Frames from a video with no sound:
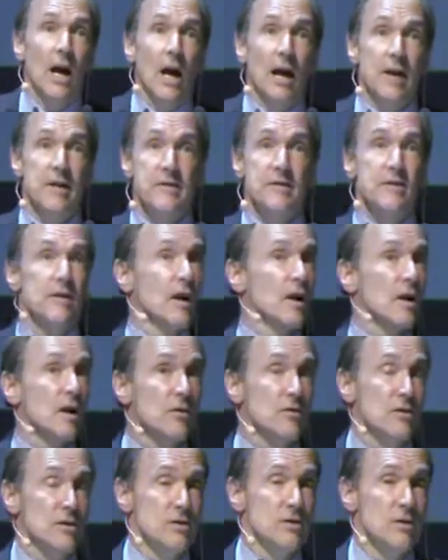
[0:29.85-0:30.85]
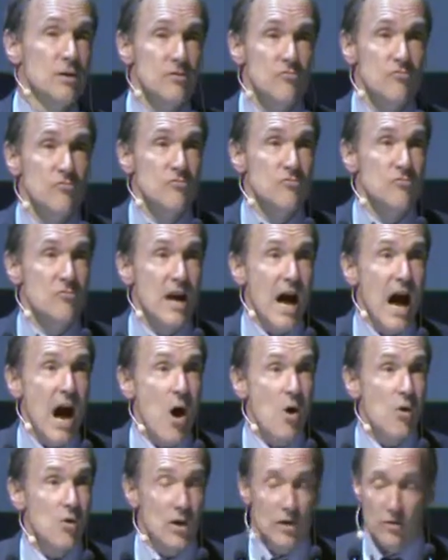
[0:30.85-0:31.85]
it's
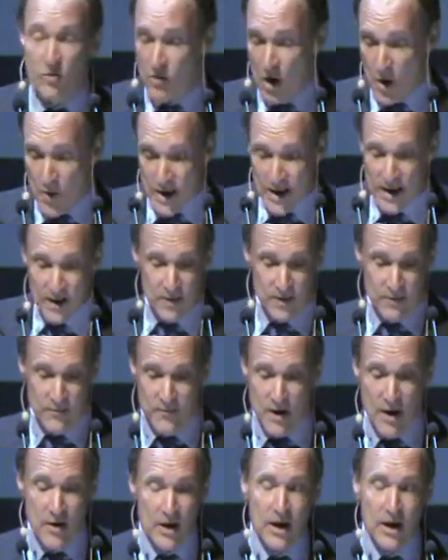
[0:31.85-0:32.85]
now growing.